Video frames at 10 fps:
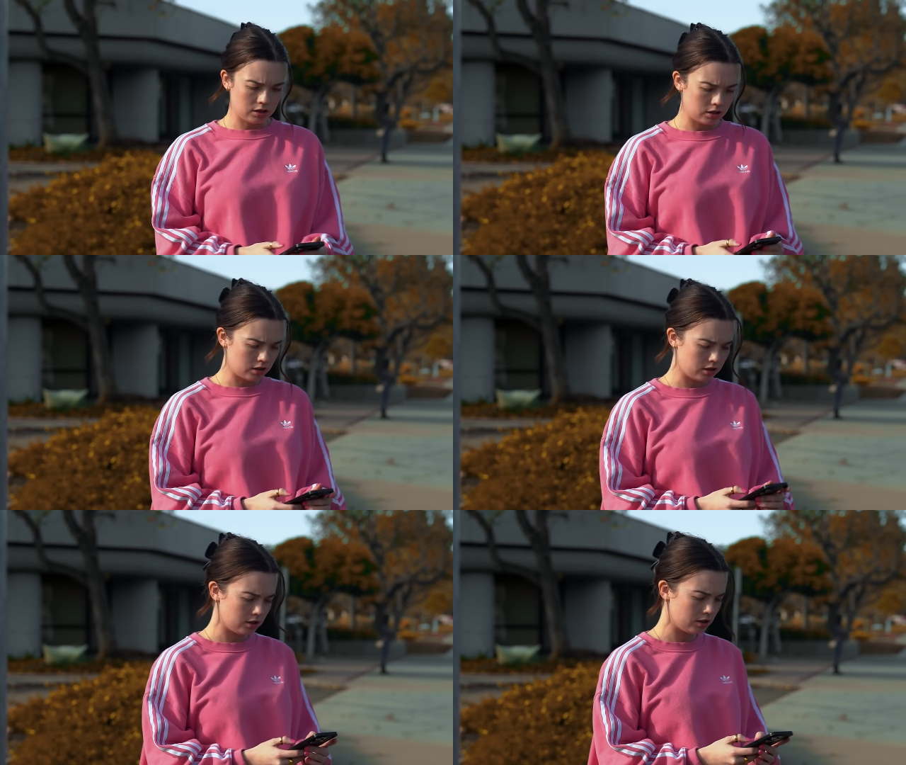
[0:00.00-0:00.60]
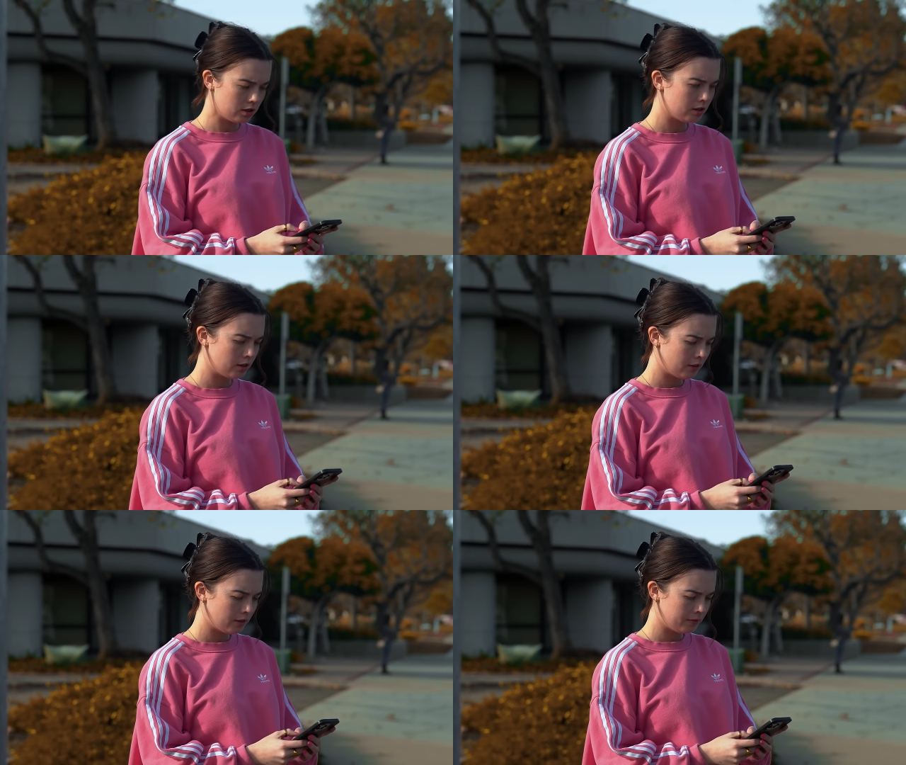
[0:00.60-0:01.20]

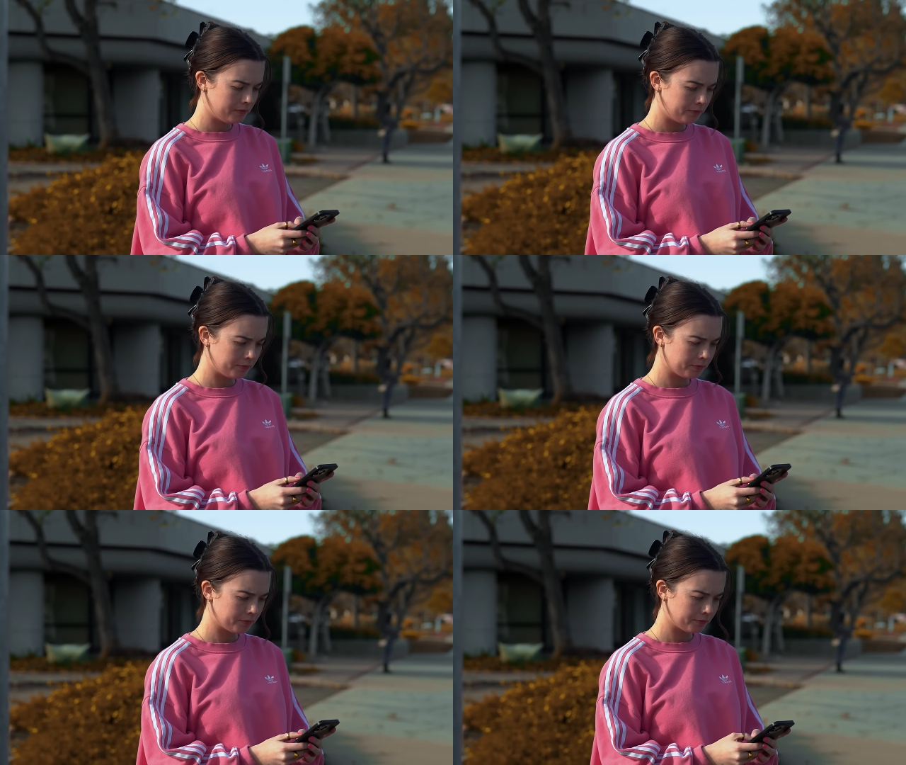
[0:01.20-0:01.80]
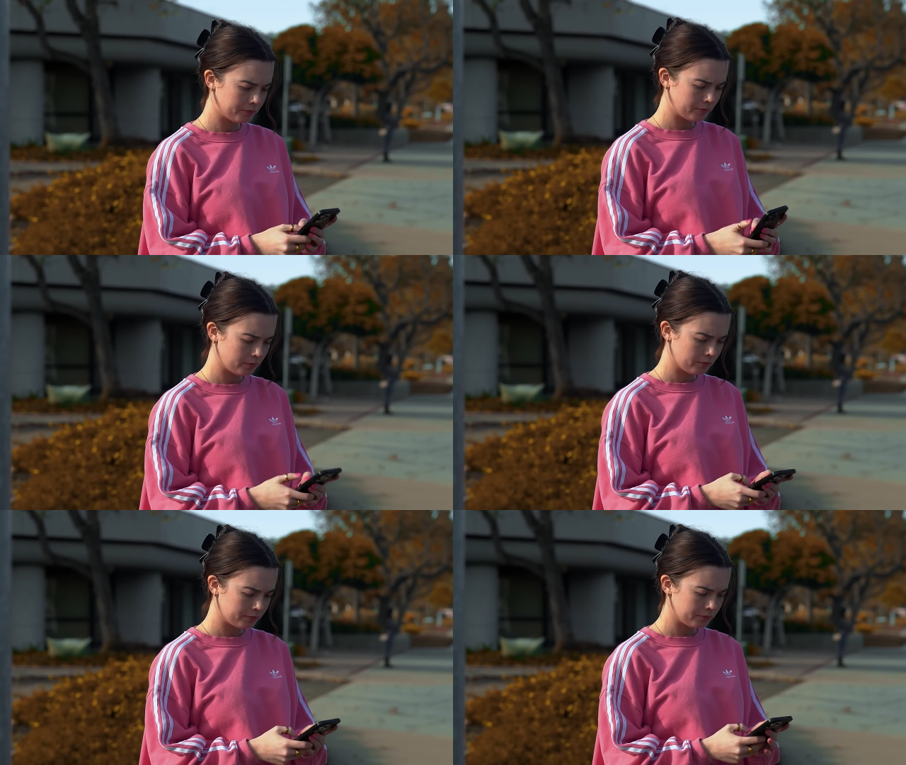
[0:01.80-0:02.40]

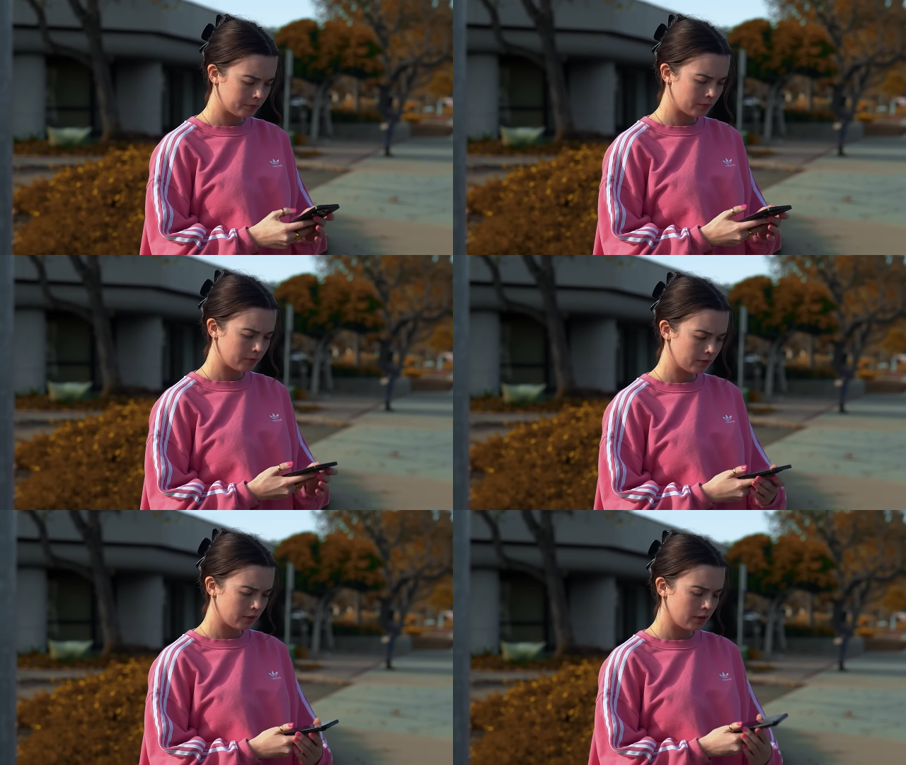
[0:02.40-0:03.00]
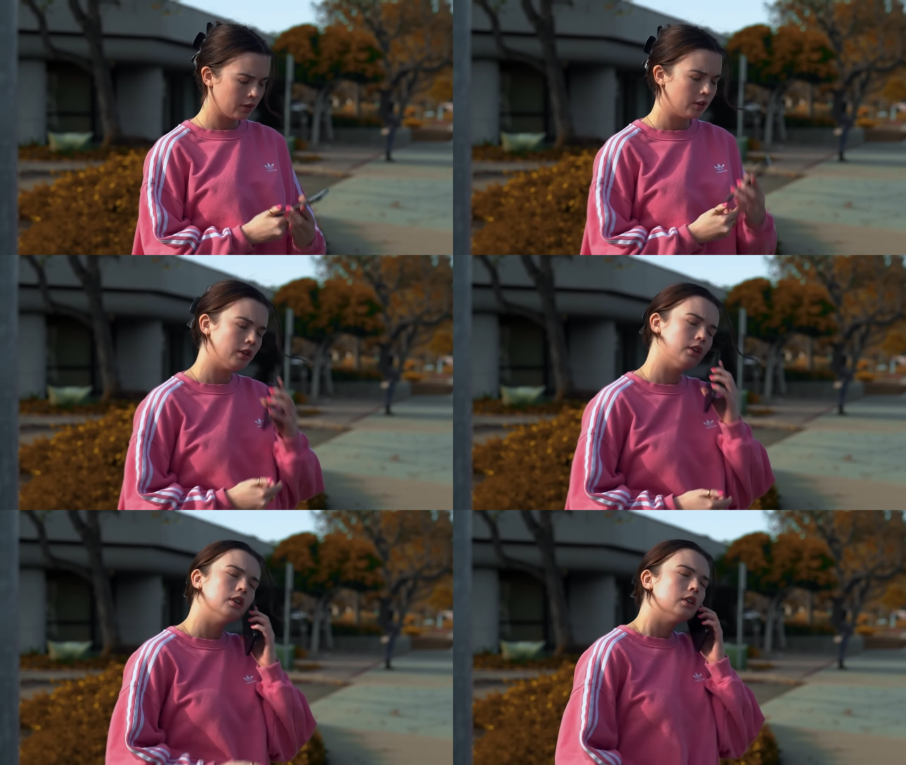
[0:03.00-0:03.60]

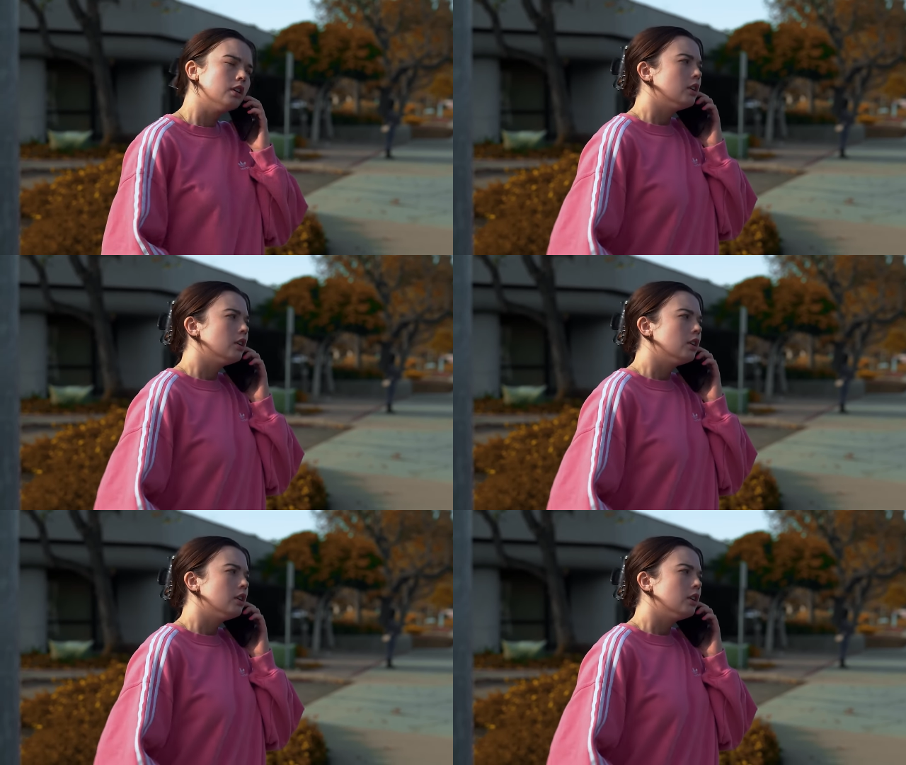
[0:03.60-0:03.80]
(no one is talking)